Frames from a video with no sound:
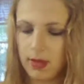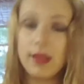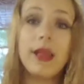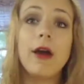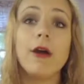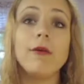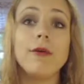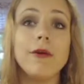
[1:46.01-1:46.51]

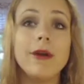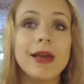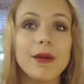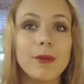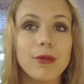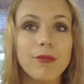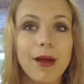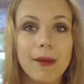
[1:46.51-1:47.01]
Now I'm going
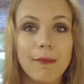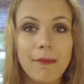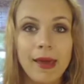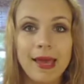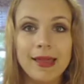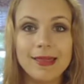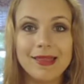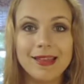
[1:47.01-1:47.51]
in with my
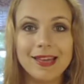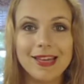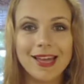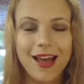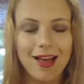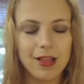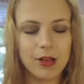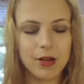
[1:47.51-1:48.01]
main lid
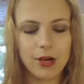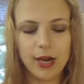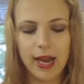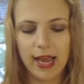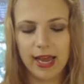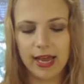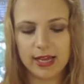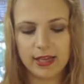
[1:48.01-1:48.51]
color,
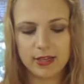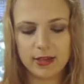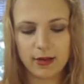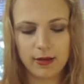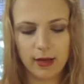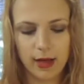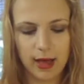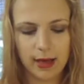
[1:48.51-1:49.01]
and
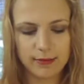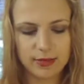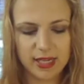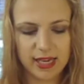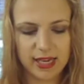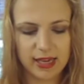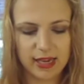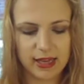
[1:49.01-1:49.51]
I'm
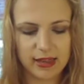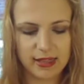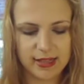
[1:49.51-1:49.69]
taking,